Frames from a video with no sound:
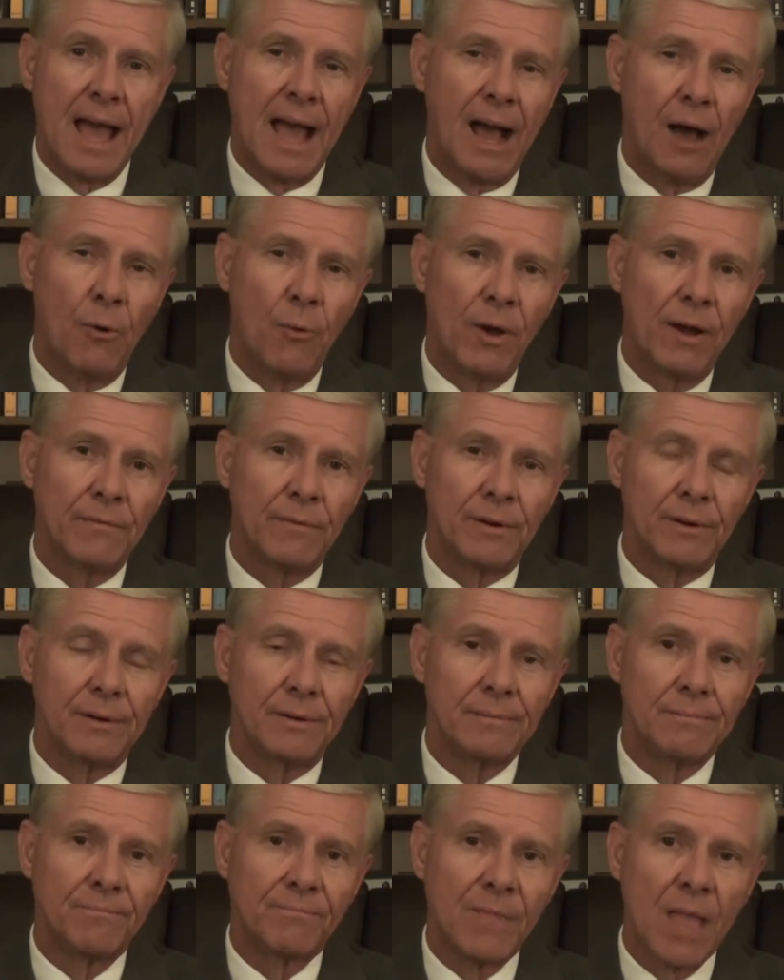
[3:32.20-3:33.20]
However,
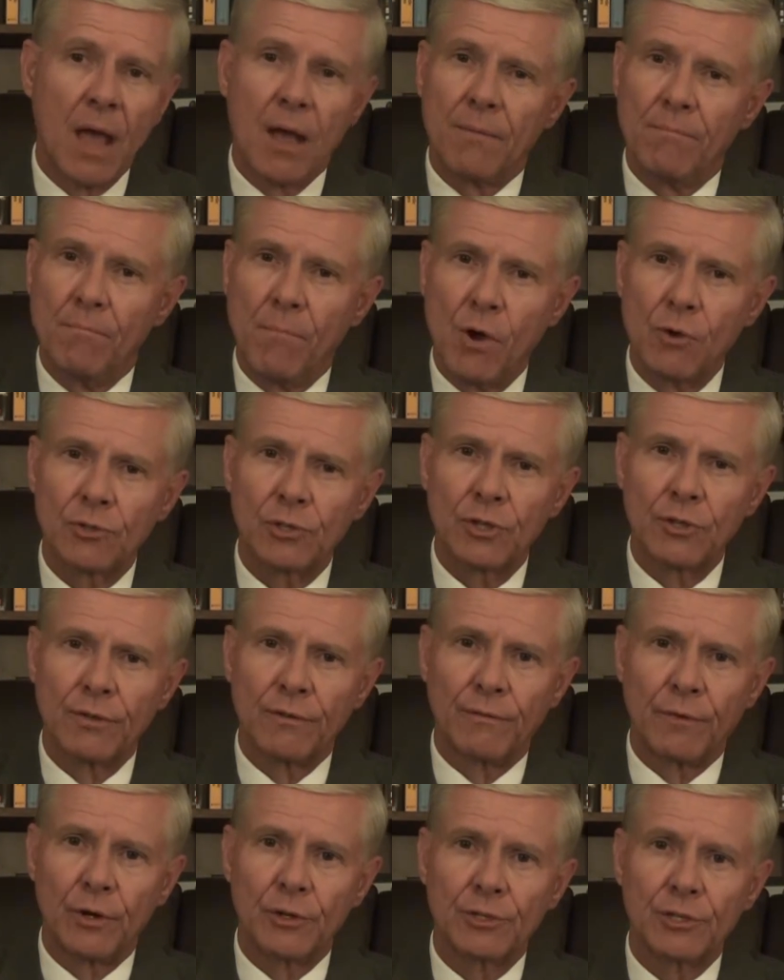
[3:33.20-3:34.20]
most of the
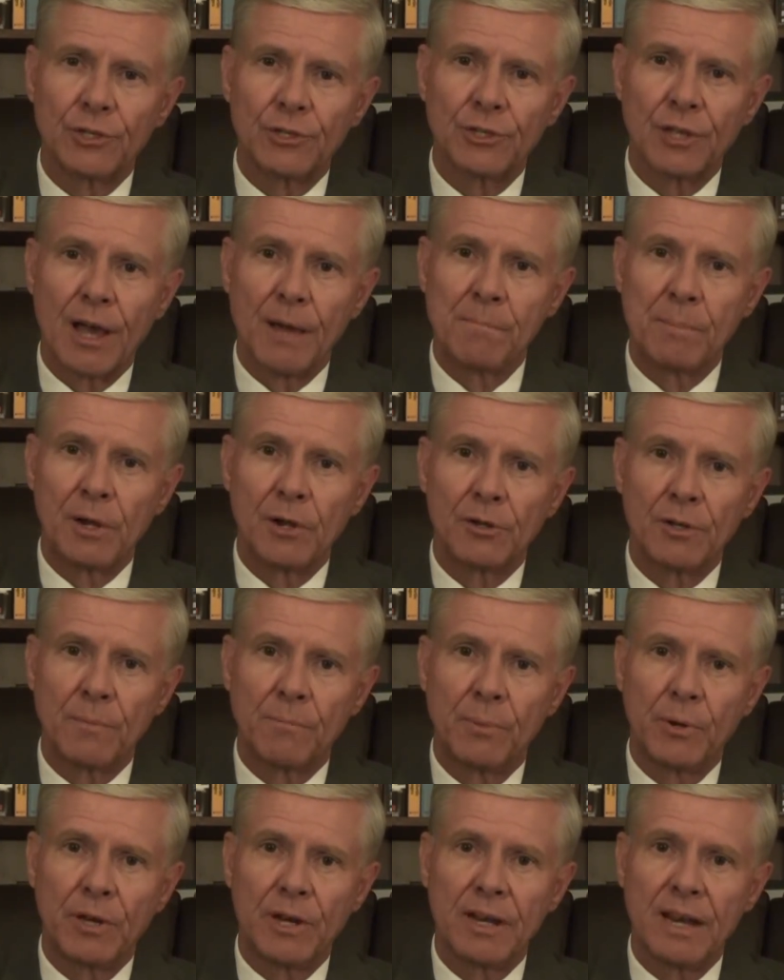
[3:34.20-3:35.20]
verses appear to
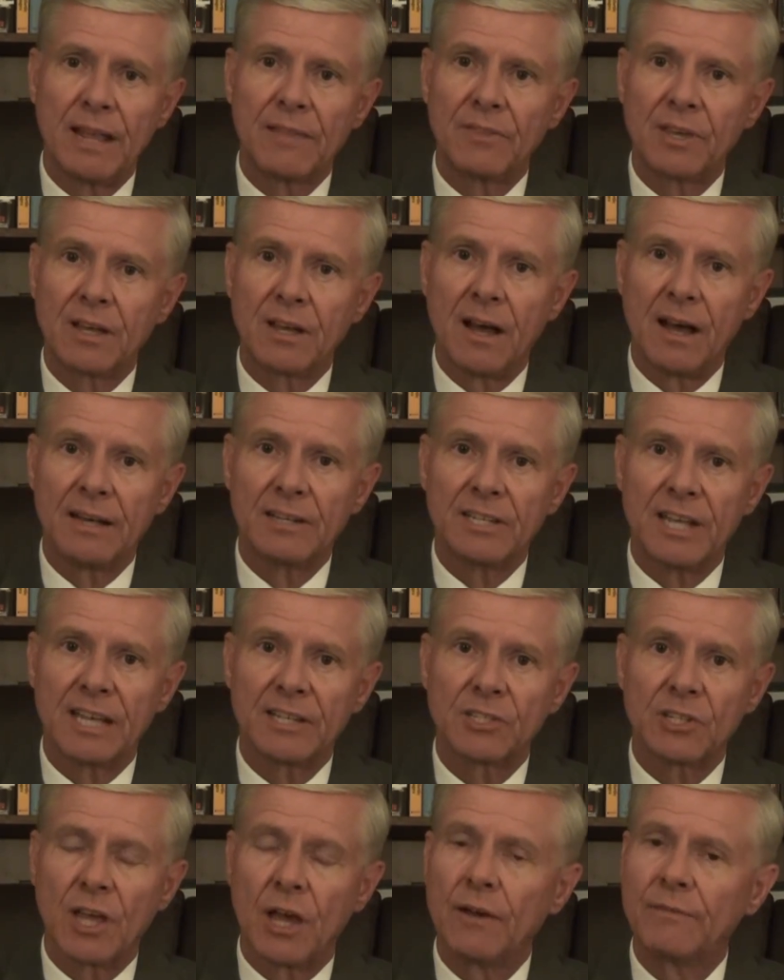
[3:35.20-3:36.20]
put it in the
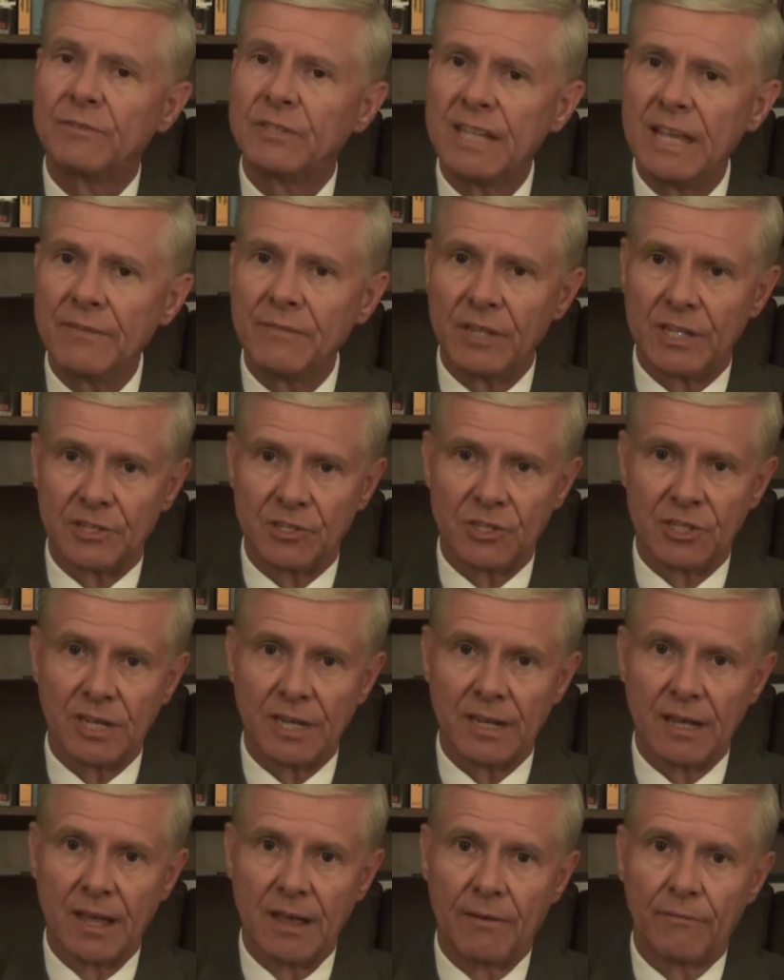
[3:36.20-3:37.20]
context of
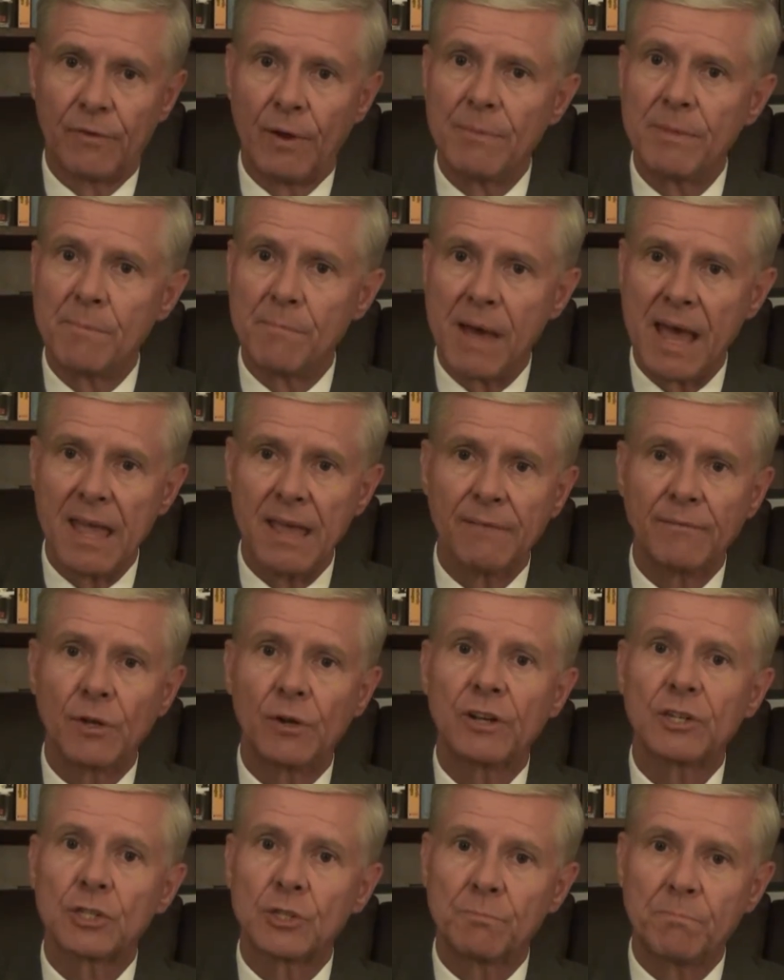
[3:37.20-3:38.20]
deviancy from the
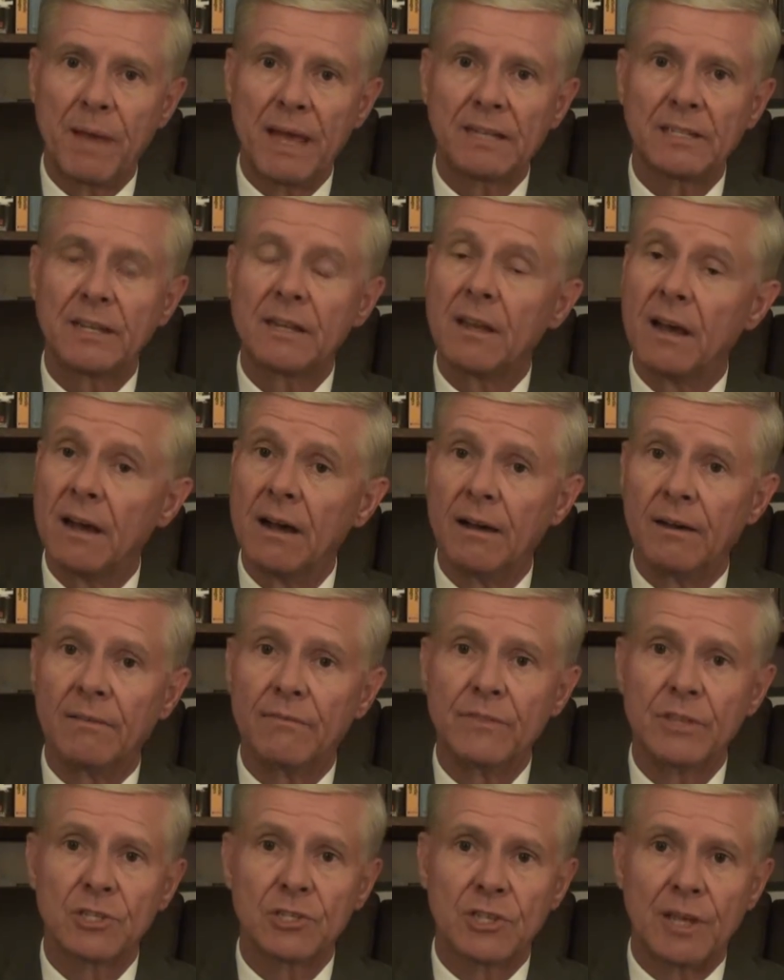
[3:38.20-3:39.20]
behavior expected
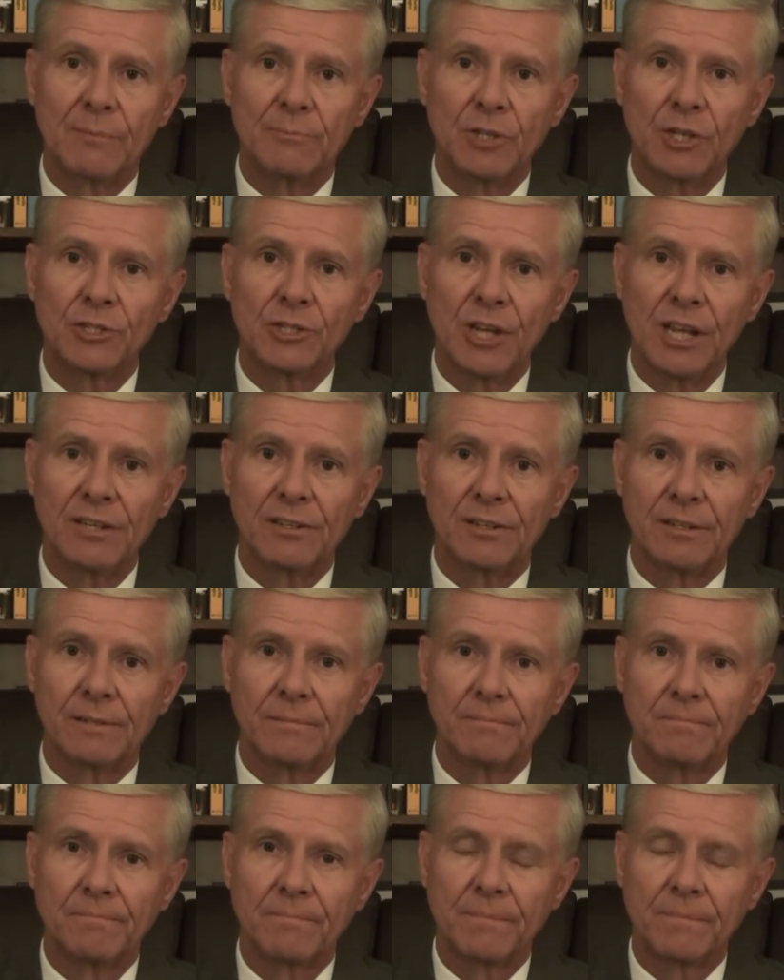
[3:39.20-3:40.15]
of the subject gender.